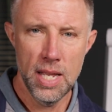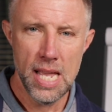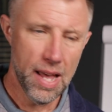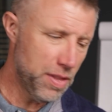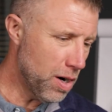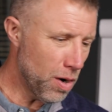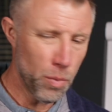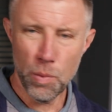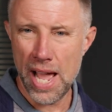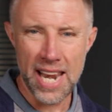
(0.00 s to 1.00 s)
Yeah, there are
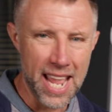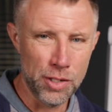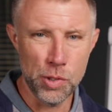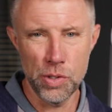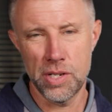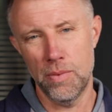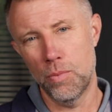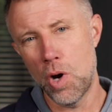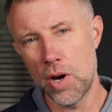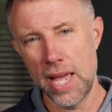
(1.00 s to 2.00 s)
right answers
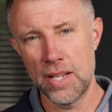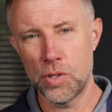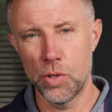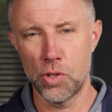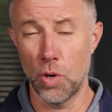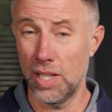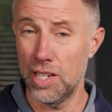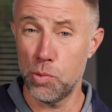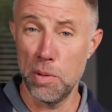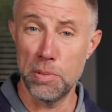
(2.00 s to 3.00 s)
and wrong answers, or at
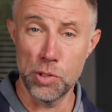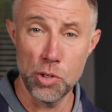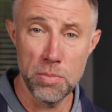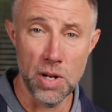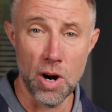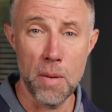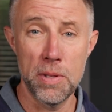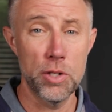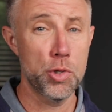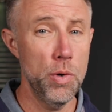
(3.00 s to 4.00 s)
least we presume there are.
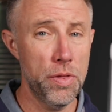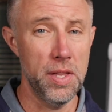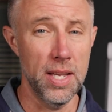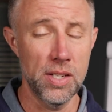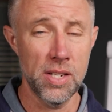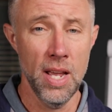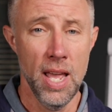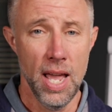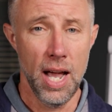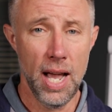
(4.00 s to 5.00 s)
But the truth is,
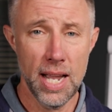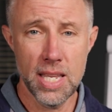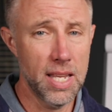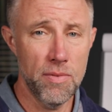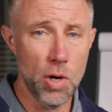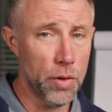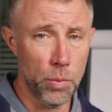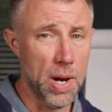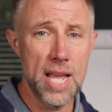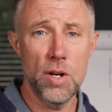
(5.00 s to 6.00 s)
I could give you all the
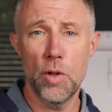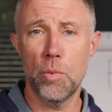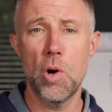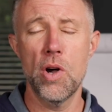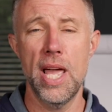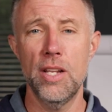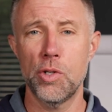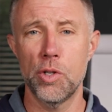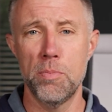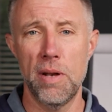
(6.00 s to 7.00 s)
right or the wrong
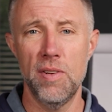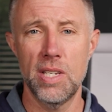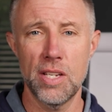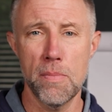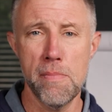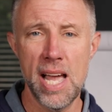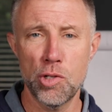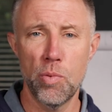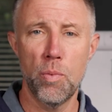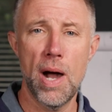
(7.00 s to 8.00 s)
answers, but if it doesn't
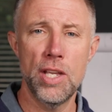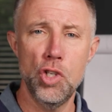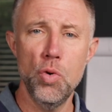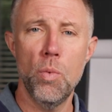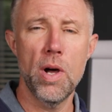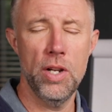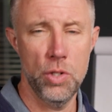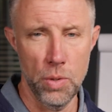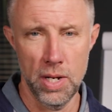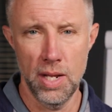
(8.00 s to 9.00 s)
match with why you want
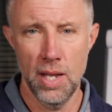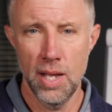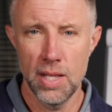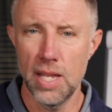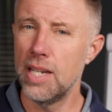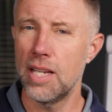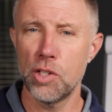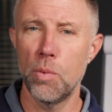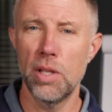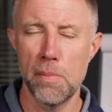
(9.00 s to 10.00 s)
to do it, then it
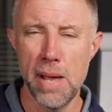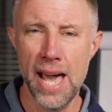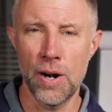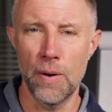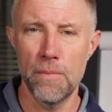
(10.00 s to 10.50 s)
doesn't really matter.